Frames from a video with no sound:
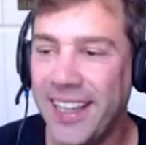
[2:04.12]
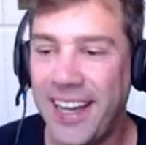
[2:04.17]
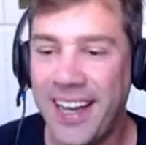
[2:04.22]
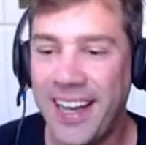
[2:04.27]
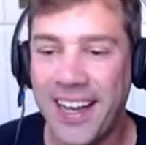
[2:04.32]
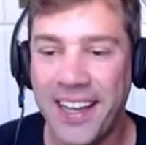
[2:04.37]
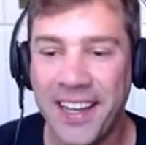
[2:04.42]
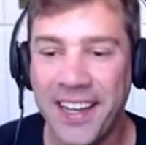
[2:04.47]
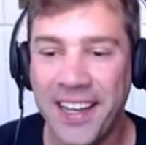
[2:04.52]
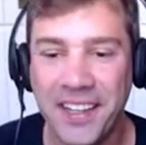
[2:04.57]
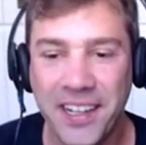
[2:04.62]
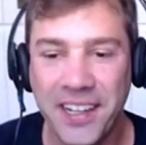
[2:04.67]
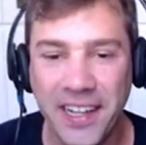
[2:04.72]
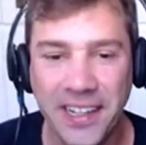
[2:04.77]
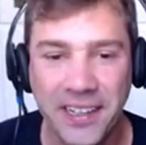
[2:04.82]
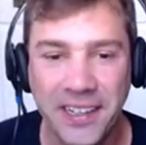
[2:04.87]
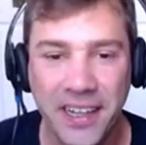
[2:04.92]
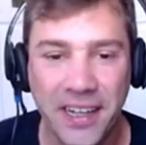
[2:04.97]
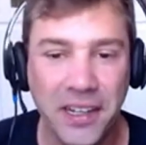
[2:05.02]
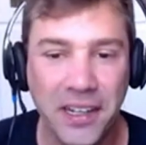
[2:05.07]
uh, and
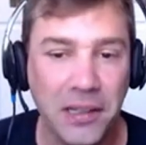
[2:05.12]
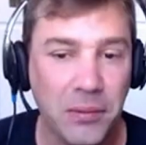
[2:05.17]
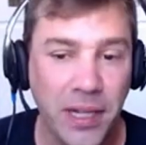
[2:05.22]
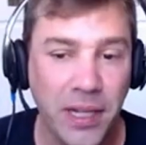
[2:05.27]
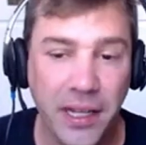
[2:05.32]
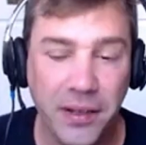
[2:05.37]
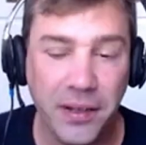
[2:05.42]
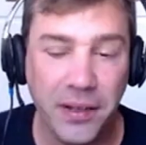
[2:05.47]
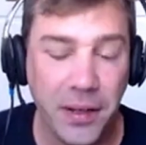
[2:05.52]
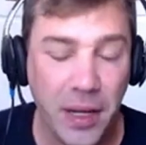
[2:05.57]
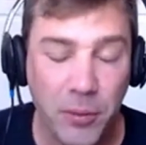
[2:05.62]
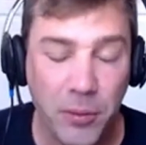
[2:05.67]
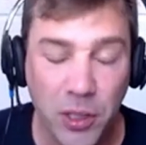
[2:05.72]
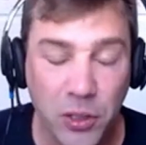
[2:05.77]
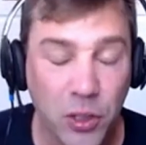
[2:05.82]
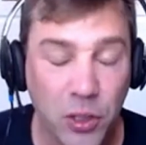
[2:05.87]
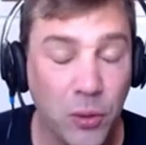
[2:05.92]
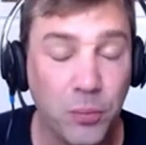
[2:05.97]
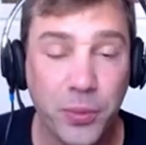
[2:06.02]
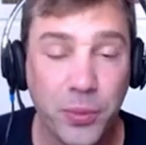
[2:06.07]
I and I'm
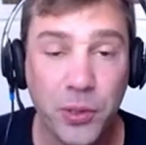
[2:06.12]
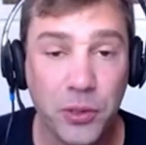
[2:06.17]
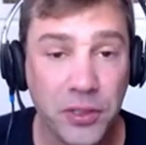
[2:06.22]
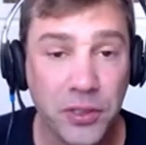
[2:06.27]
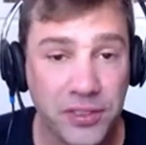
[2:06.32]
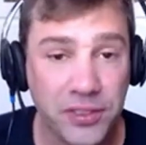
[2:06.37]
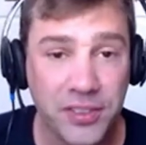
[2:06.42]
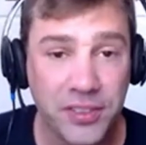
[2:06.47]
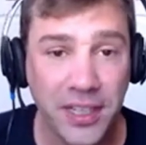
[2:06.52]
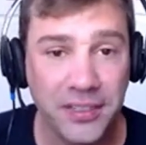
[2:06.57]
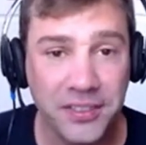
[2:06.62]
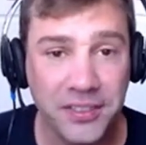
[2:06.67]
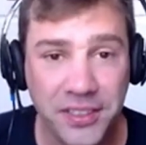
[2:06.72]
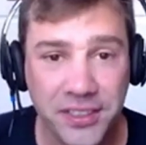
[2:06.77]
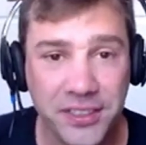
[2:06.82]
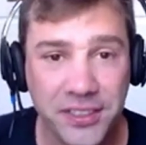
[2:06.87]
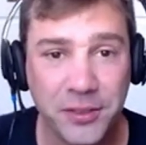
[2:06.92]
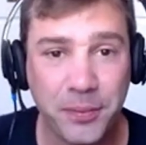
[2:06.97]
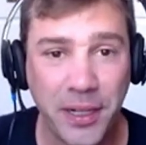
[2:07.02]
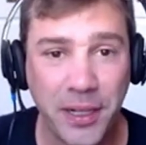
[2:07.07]
a computer
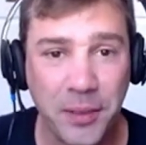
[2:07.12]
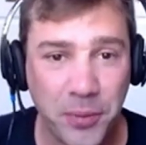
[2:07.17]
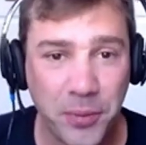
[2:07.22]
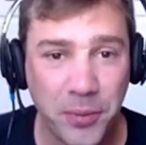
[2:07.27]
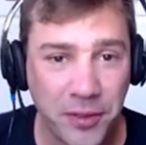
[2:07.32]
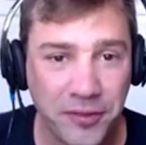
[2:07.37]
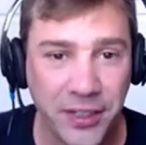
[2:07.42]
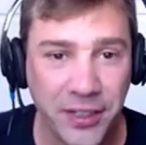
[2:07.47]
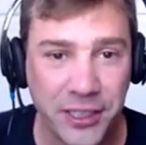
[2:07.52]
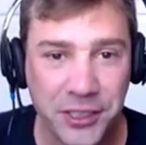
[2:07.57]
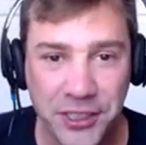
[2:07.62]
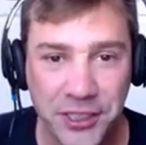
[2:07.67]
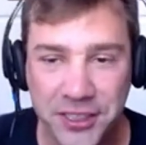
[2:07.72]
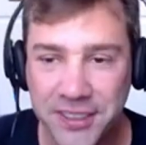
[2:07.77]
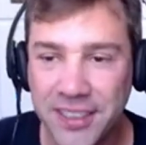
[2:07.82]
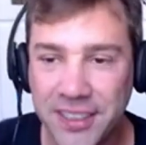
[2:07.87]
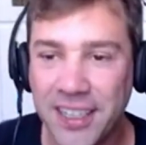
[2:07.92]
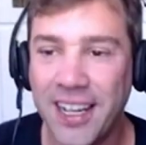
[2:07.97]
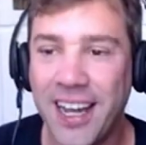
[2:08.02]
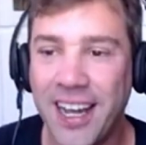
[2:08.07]
scientist by
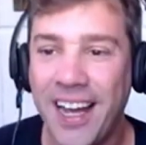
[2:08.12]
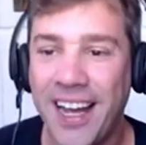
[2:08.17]
profession.